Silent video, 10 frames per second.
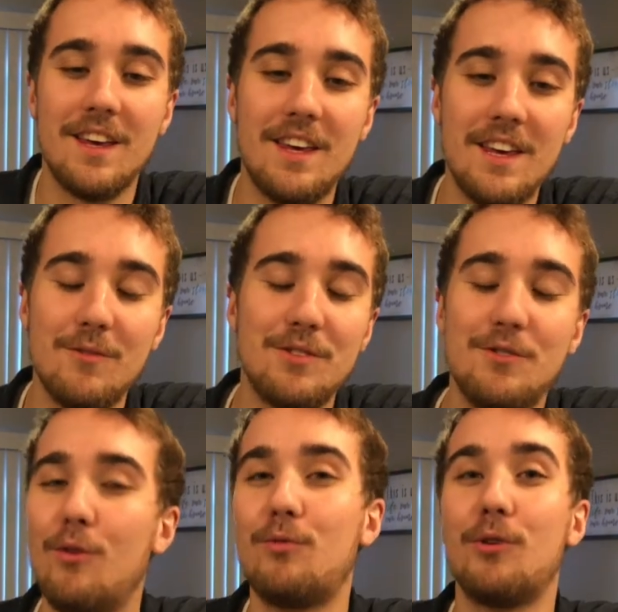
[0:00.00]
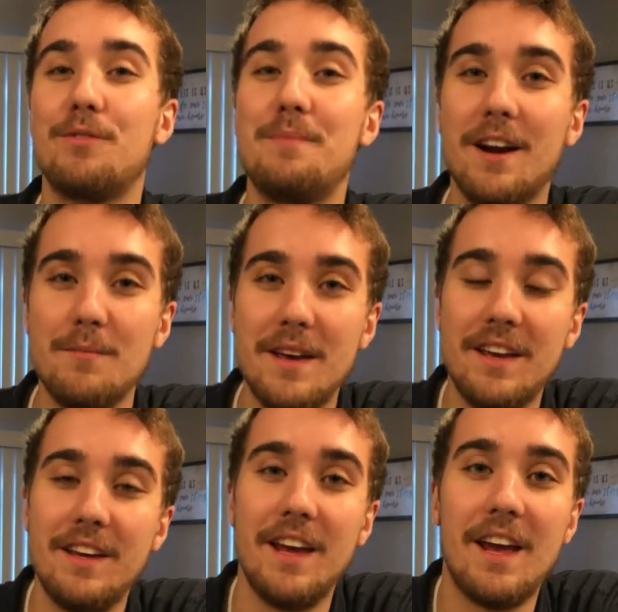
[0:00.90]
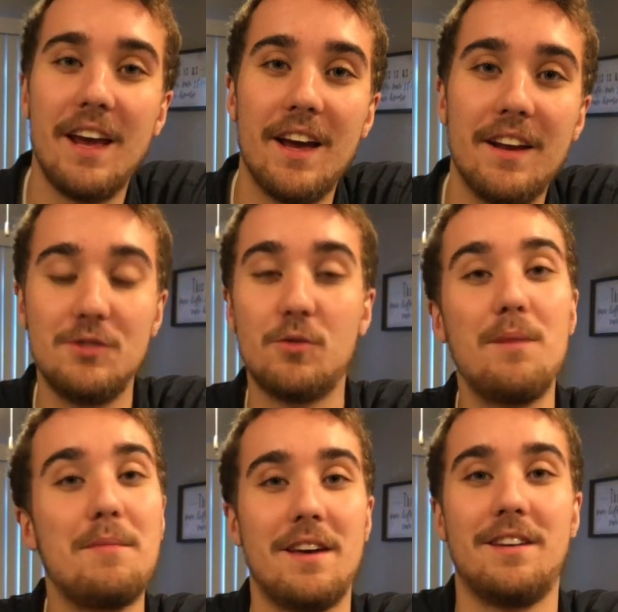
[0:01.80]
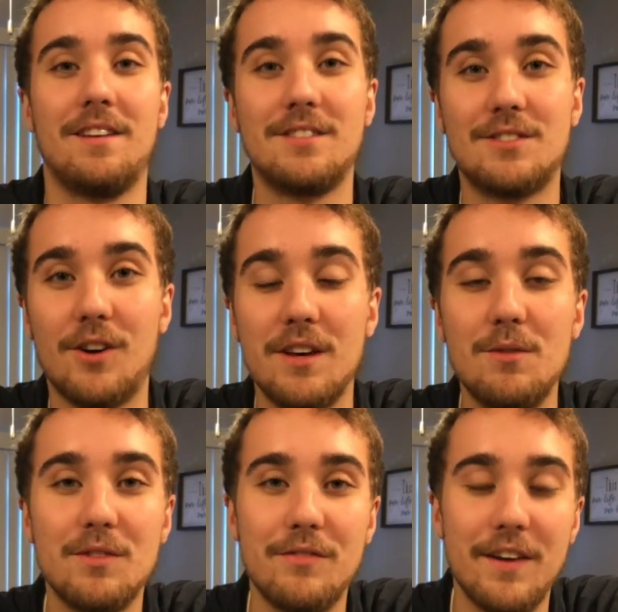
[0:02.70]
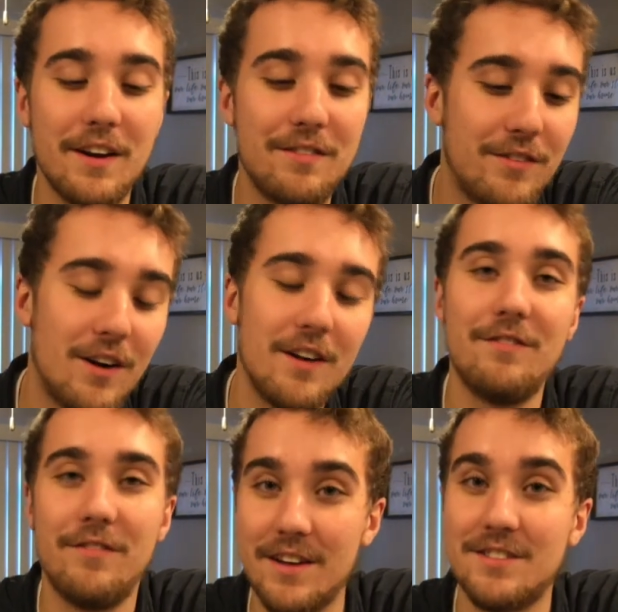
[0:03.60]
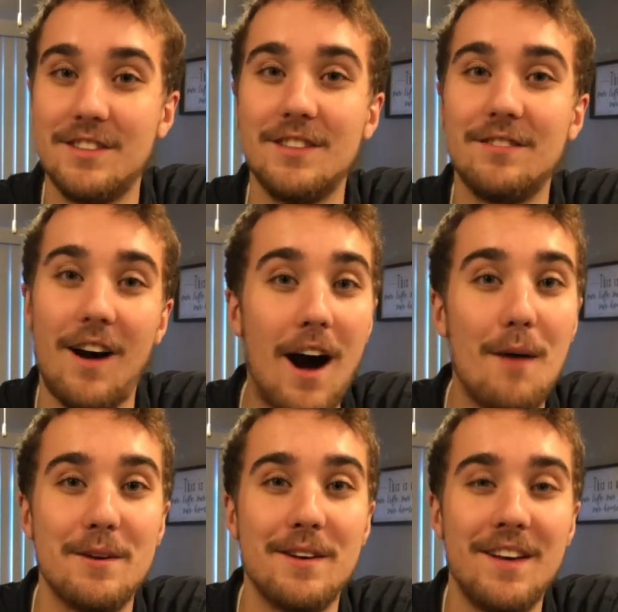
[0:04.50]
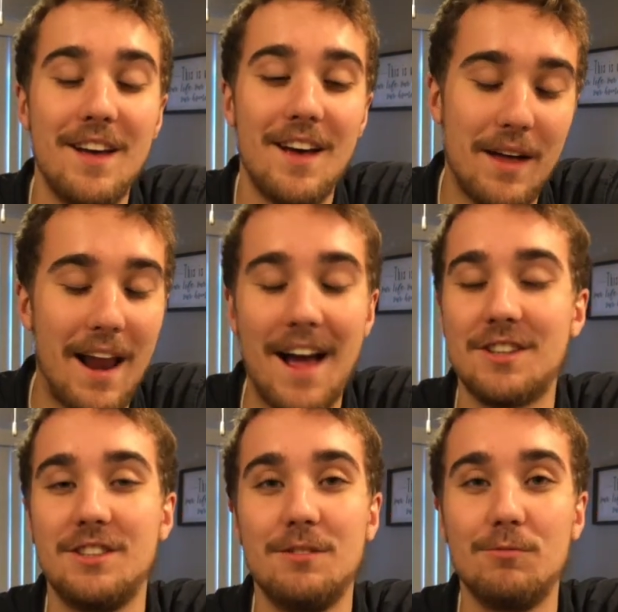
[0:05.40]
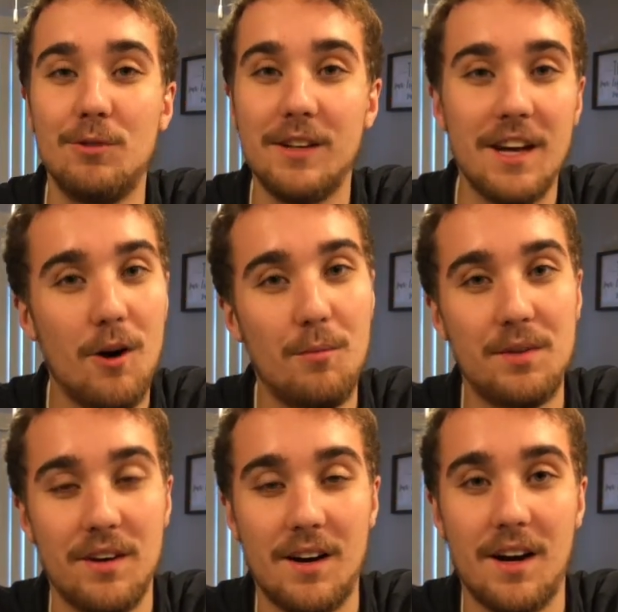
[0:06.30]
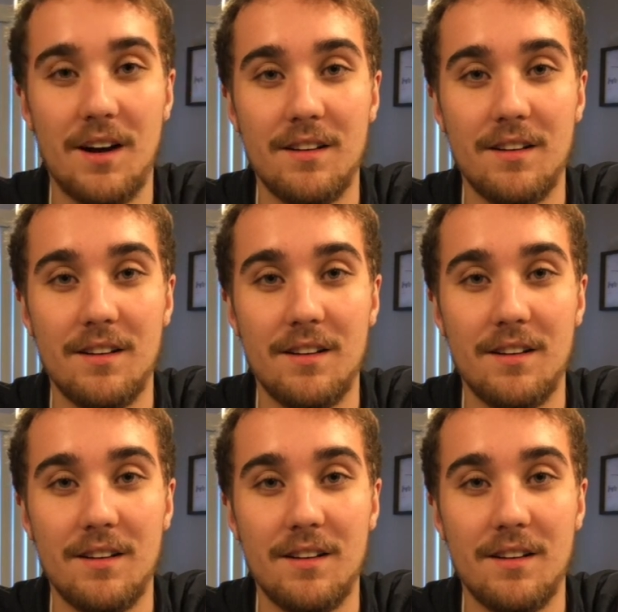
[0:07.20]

He was known for his merrymaking and joy making, so he was a very fun, festive hobbit that actually really helped uh,